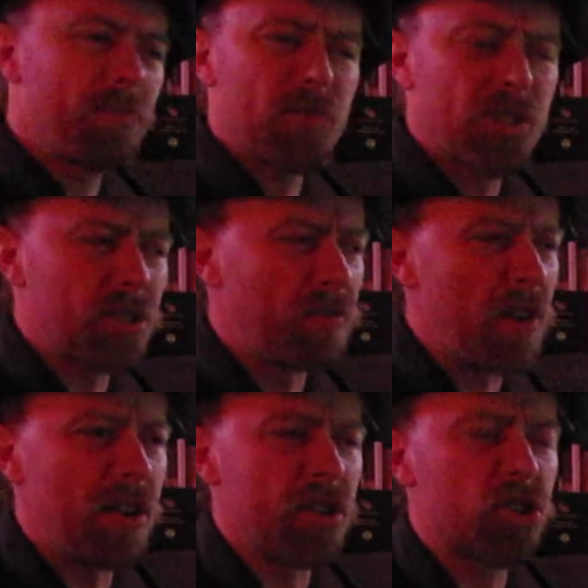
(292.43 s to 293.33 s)
Just a
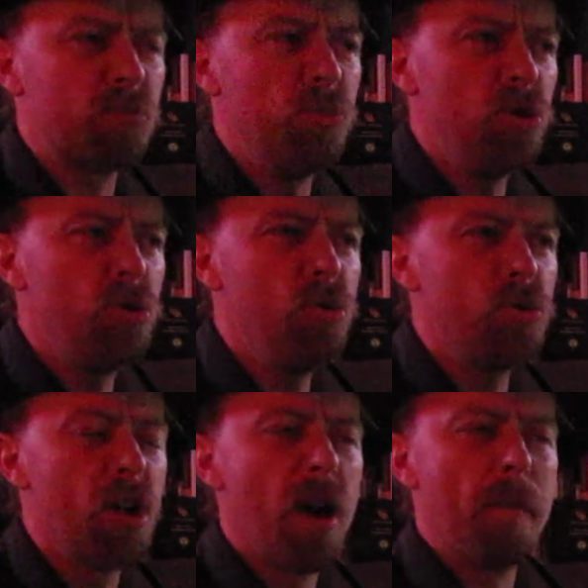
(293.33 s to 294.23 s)
very
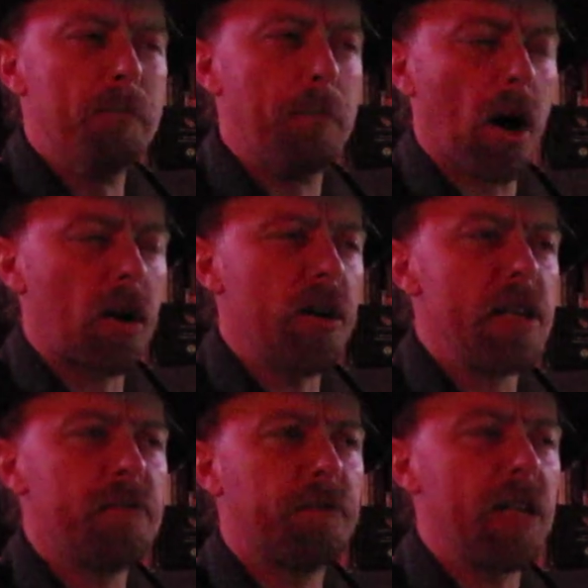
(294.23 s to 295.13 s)
smooth,
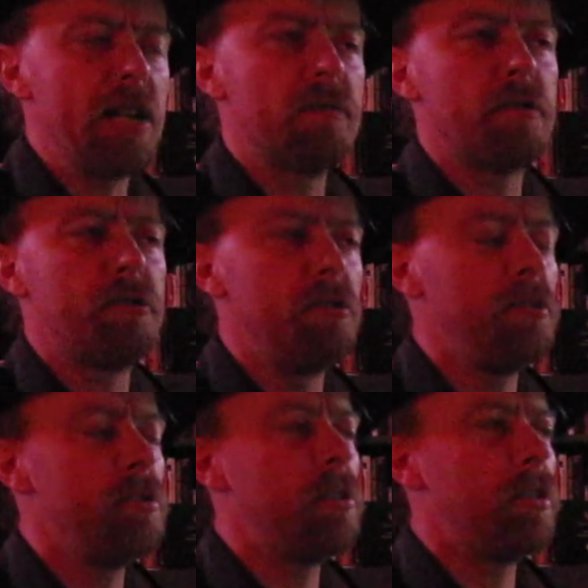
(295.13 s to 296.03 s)
Barney flavor
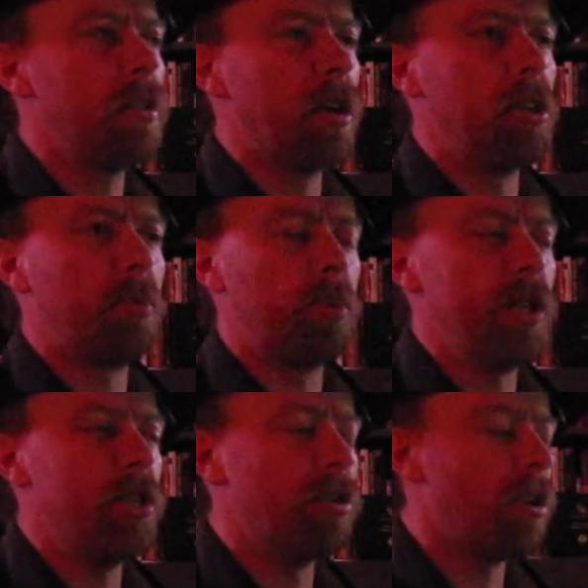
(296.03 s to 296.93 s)
through the
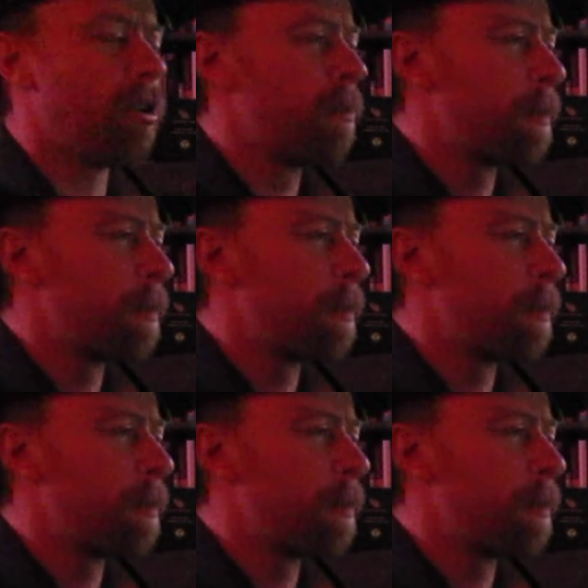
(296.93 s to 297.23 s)
pre-draw.